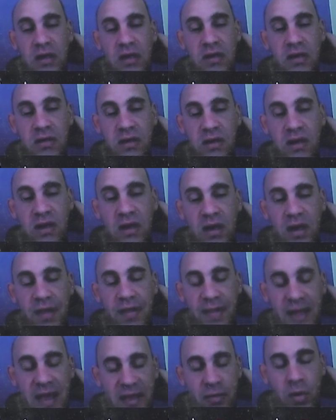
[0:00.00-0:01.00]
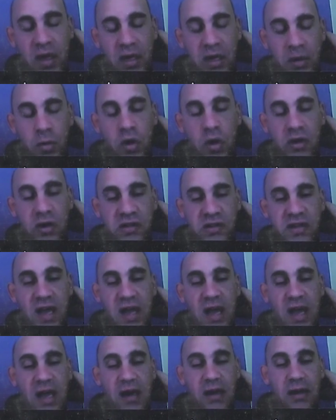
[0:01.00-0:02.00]
and that's where you'd want to
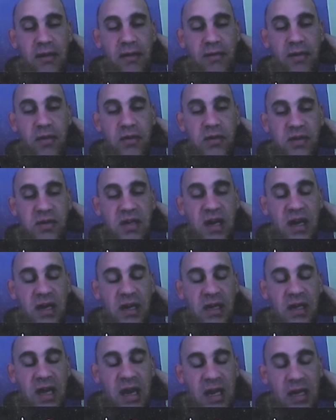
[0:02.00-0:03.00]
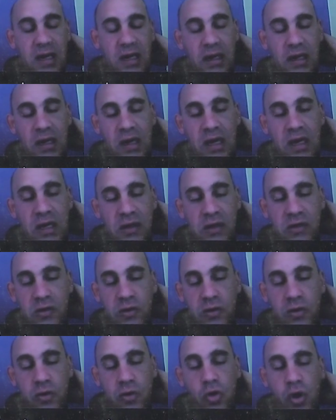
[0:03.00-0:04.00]
start if you started getting
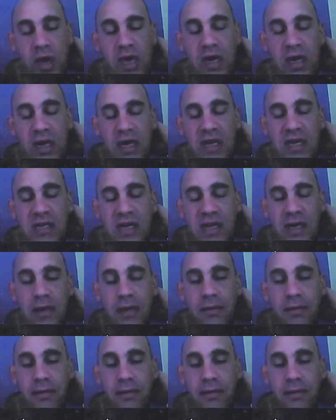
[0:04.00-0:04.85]
into cooking and heating.